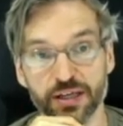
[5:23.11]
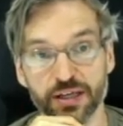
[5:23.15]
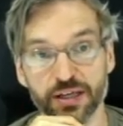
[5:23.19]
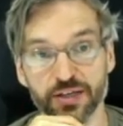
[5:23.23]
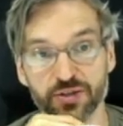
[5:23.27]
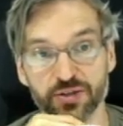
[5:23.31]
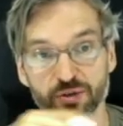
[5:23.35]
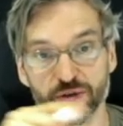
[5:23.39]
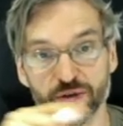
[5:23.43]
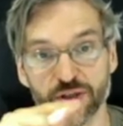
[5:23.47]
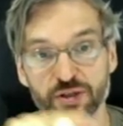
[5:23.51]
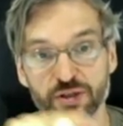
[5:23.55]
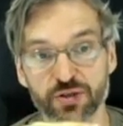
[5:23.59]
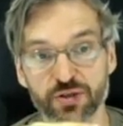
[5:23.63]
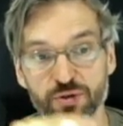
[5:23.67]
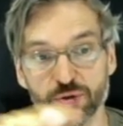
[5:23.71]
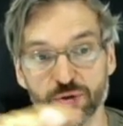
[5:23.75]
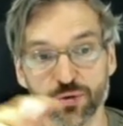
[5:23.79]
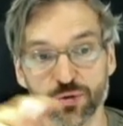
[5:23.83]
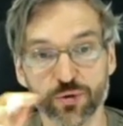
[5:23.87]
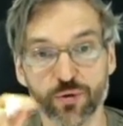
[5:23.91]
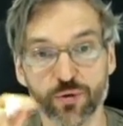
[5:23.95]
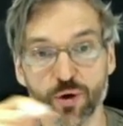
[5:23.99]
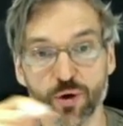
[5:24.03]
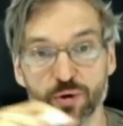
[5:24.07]
So these
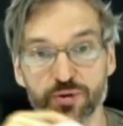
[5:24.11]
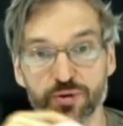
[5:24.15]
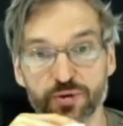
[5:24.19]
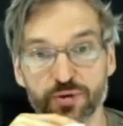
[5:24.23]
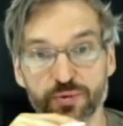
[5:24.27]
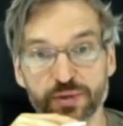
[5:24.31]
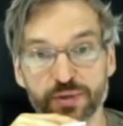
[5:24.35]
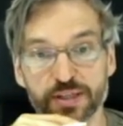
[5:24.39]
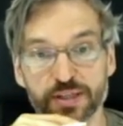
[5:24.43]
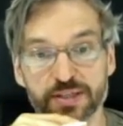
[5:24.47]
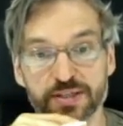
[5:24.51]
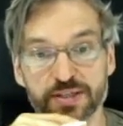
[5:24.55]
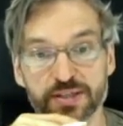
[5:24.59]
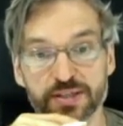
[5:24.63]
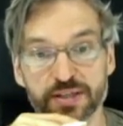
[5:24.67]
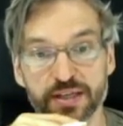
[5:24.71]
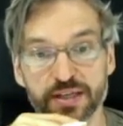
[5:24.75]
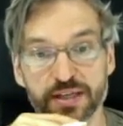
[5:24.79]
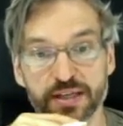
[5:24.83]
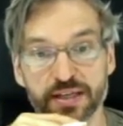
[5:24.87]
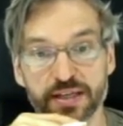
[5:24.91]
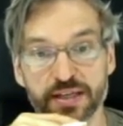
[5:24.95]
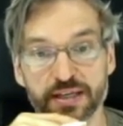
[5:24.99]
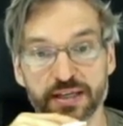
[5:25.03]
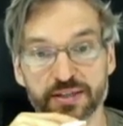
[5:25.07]
two groceries,
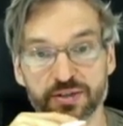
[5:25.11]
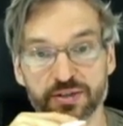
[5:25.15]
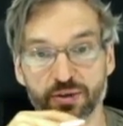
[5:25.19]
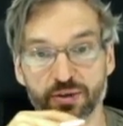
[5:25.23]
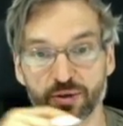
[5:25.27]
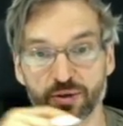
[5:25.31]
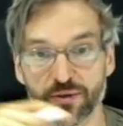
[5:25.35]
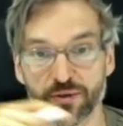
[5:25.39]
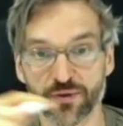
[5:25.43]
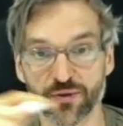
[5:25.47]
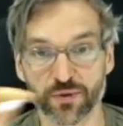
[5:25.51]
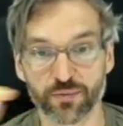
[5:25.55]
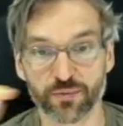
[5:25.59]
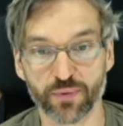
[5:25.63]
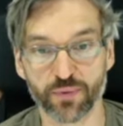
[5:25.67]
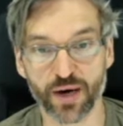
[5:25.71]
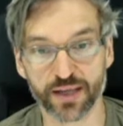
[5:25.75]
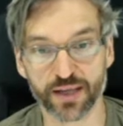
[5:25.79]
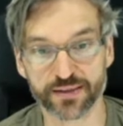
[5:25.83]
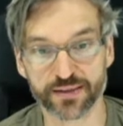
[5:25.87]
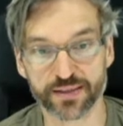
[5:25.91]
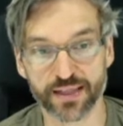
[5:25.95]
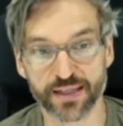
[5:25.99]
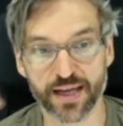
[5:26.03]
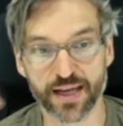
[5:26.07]
so if you
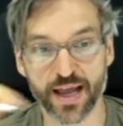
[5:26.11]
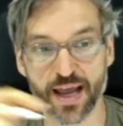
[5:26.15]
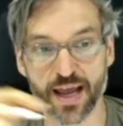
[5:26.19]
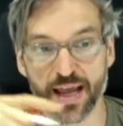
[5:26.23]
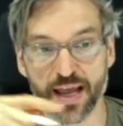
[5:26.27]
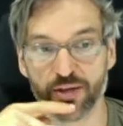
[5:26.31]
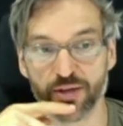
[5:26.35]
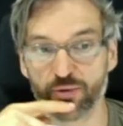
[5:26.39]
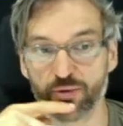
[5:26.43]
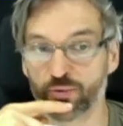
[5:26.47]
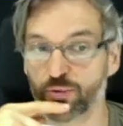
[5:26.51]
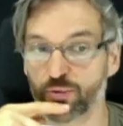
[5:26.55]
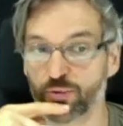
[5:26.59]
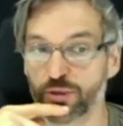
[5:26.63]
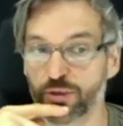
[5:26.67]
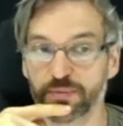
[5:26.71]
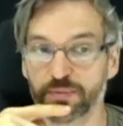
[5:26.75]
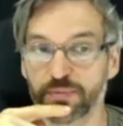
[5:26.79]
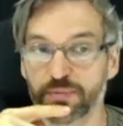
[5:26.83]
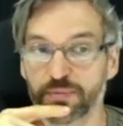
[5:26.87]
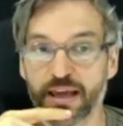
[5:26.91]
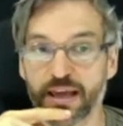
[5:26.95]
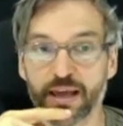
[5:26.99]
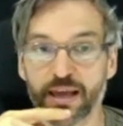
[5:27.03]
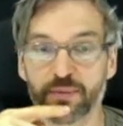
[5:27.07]
bought today, you wouldn't
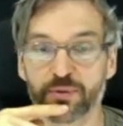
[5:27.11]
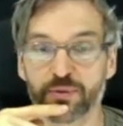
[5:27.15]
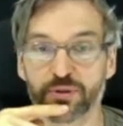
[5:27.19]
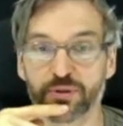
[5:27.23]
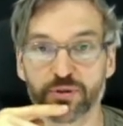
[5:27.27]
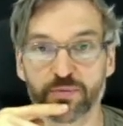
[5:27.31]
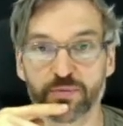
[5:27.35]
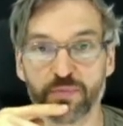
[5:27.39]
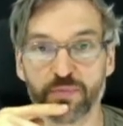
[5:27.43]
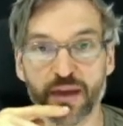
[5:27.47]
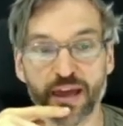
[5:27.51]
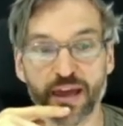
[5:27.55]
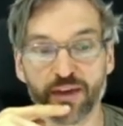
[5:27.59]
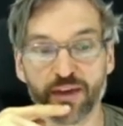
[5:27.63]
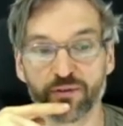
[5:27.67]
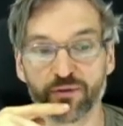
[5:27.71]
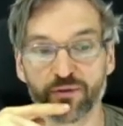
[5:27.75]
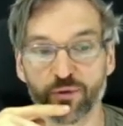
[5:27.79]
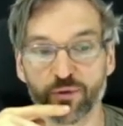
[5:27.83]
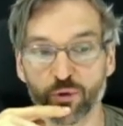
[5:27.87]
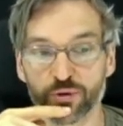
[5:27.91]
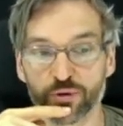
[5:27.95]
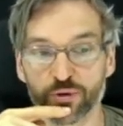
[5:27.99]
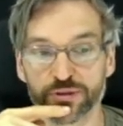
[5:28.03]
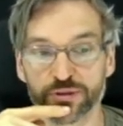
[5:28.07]
be able to pay
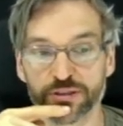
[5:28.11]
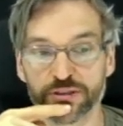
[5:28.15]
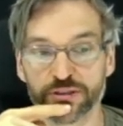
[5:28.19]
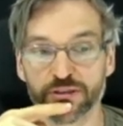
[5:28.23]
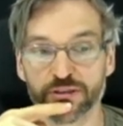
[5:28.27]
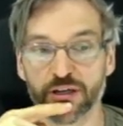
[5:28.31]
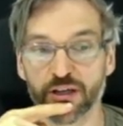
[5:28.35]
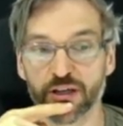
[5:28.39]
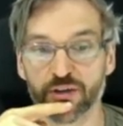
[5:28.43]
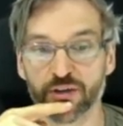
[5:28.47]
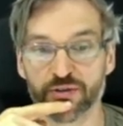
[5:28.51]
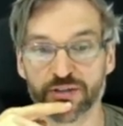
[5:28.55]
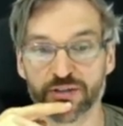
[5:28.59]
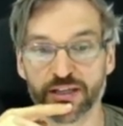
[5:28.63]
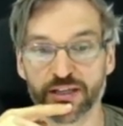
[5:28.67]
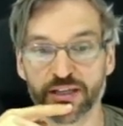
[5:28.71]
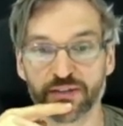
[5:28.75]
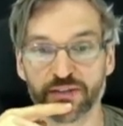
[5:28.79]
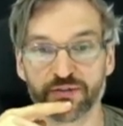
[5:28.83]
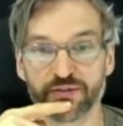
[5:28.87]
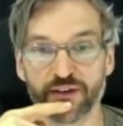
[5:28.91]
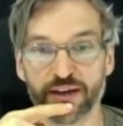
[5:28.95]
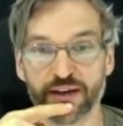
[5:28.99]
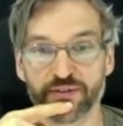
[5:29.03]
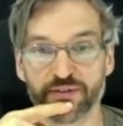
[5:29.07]

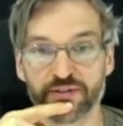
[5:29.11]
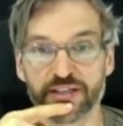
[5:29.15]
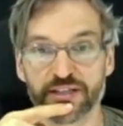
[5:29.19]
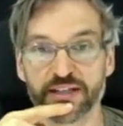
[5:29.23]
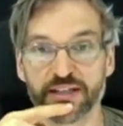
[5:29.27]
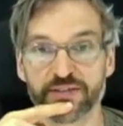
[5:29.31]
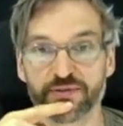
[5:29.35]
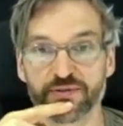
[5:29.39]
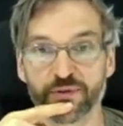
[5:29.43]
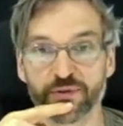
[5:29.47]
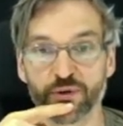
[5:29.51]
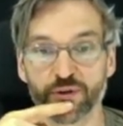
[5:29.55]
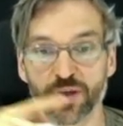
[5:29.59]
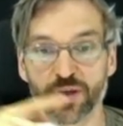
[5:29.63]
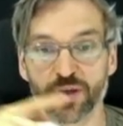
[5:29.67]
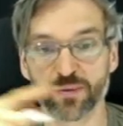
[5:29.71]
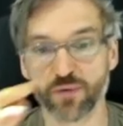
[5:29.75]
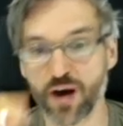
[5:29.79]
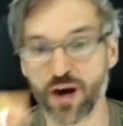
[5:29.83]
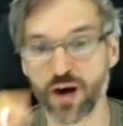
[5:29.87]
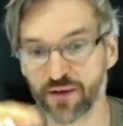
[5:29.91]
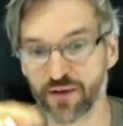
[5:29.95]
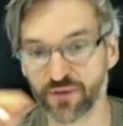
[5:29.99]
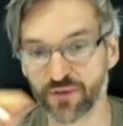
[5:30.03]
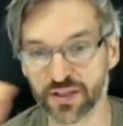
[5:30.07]
$14.85 for them.
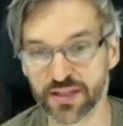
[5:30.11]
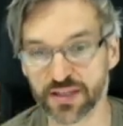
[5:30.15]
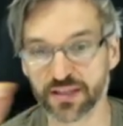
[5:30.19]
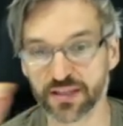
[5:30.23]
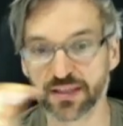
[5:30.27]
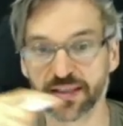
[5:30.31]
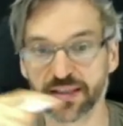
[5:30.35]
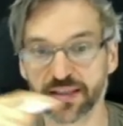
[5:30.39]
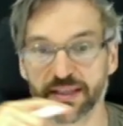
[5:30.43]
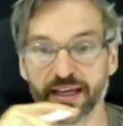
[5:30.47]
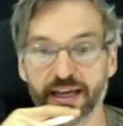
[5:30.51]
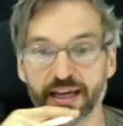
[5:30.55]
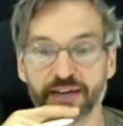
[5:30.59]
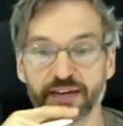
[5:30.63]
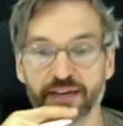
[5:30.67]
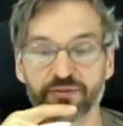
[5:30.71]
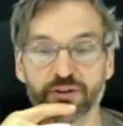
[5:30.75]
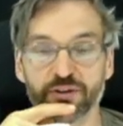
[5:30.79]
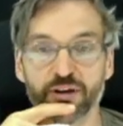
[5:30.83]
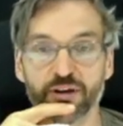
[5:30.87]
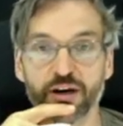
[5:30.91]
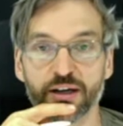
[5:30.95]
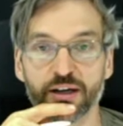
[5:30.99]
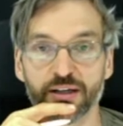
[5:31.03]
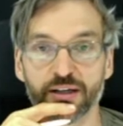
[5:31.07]
Obviously, they have
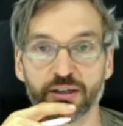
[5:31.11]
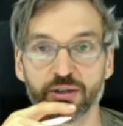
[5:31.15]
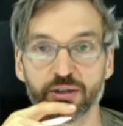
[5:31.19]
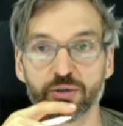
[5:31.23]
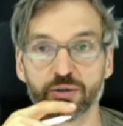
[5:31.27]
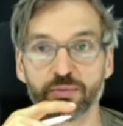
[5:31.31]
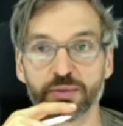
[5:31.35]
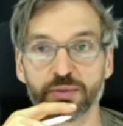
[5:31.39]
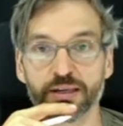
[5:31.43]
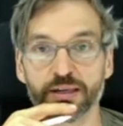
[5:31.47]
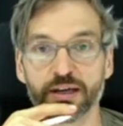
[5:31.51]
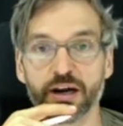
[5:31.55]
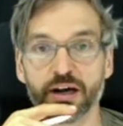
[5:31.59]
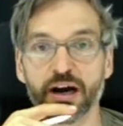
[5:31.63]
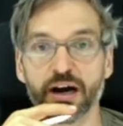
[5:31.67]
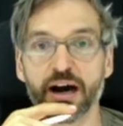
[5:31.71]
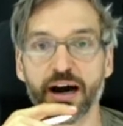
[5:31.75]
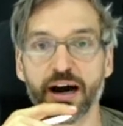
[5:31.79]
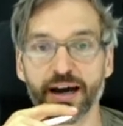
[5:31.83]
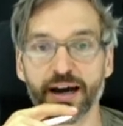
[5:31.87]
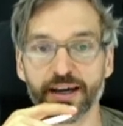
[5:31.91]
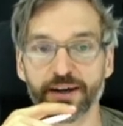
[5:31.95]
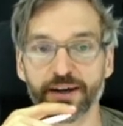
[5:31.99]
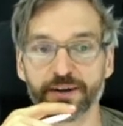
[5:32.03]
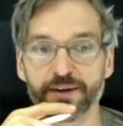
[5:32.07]
gone a little bit
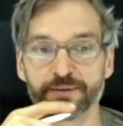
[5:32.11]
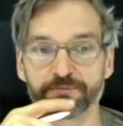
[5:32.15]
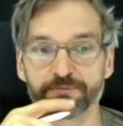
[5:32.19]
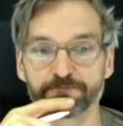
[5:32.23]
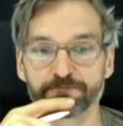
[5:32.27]
higher.